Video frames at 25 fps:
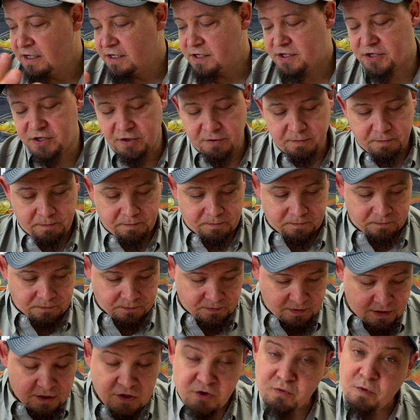So
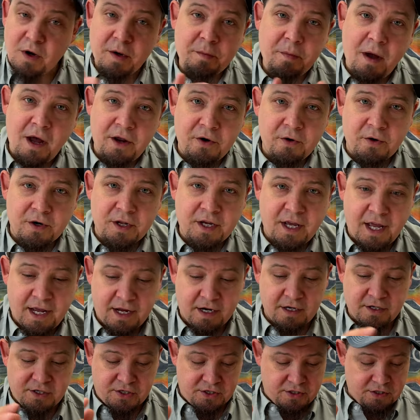swing by Nordic
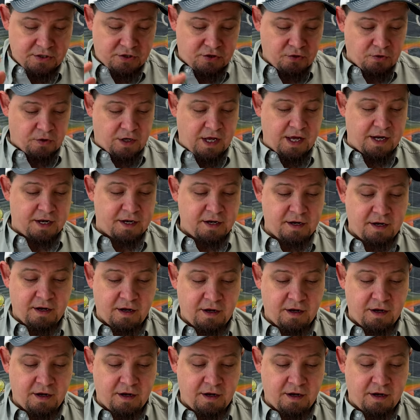Anglers to get